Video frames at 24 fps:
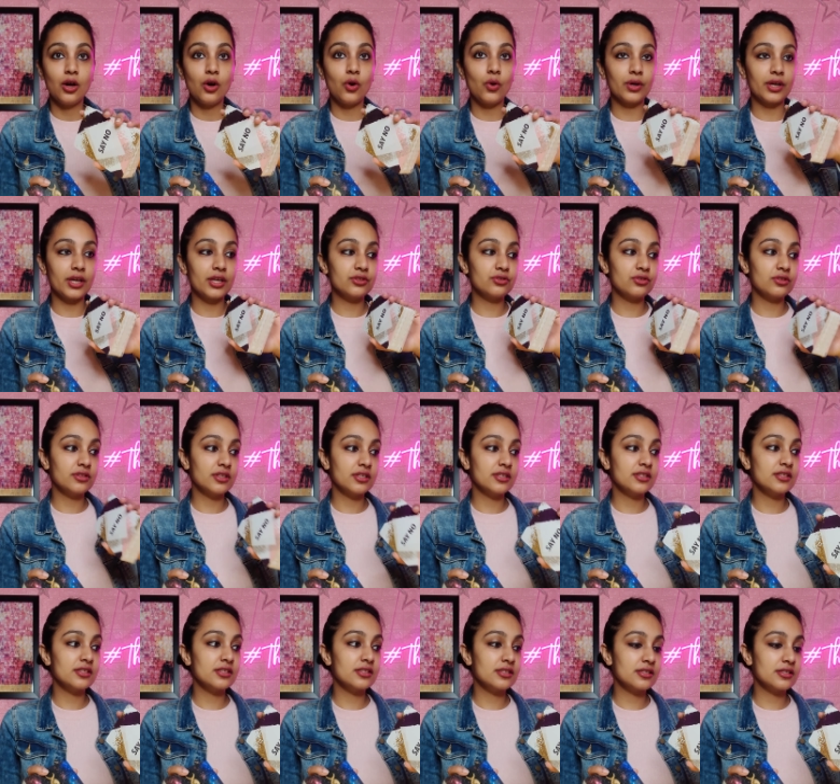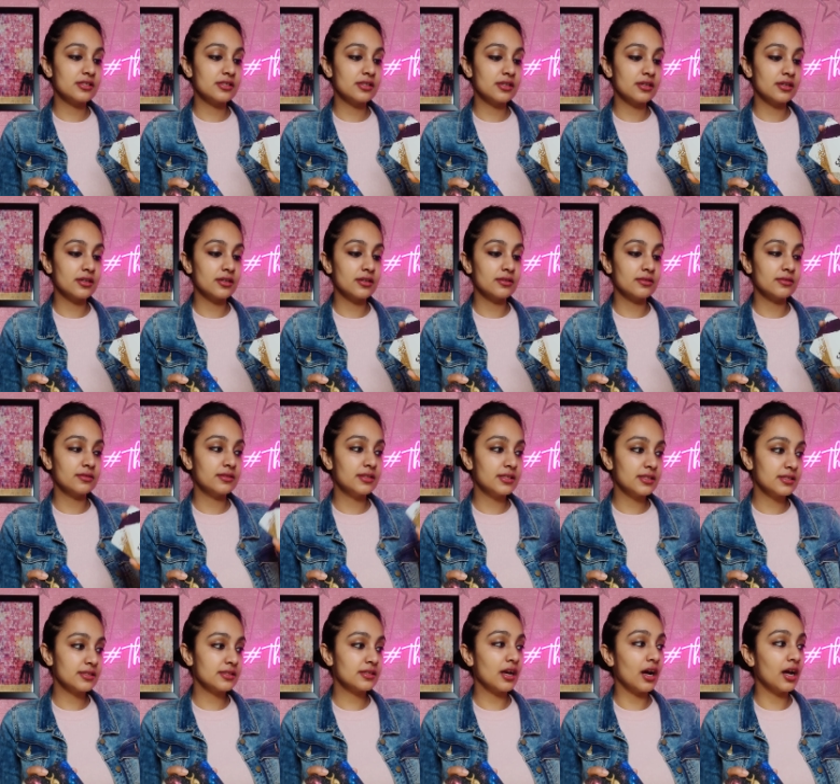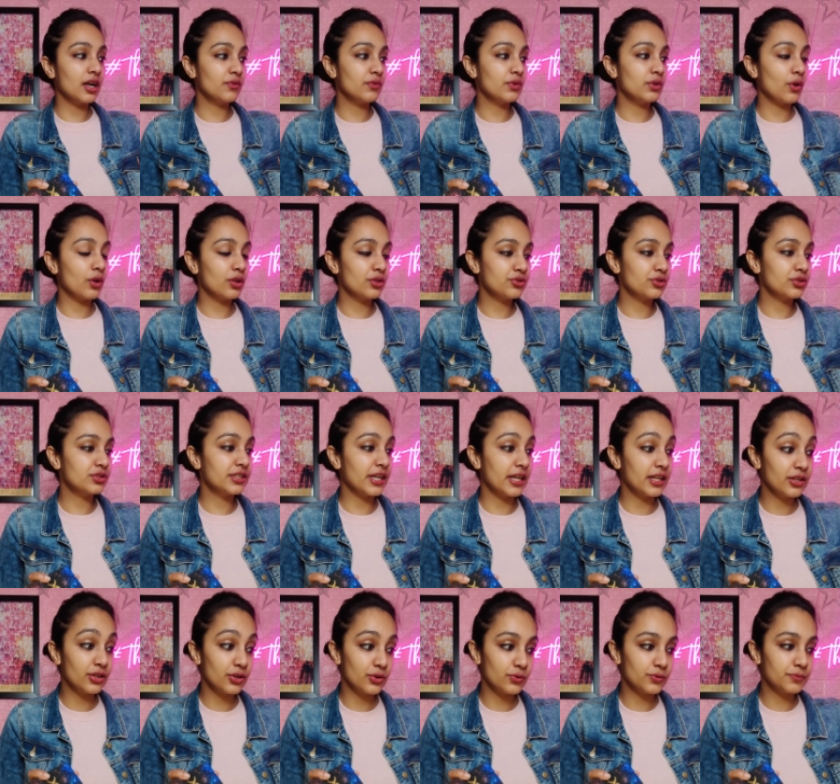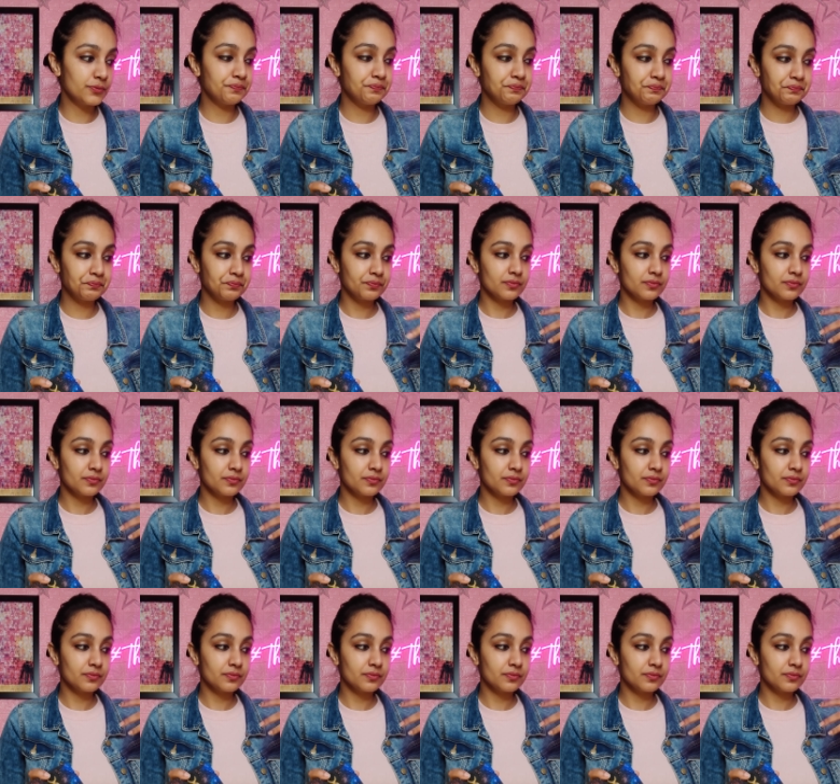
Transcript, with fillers: Okay, so this is uh, this card will also tell you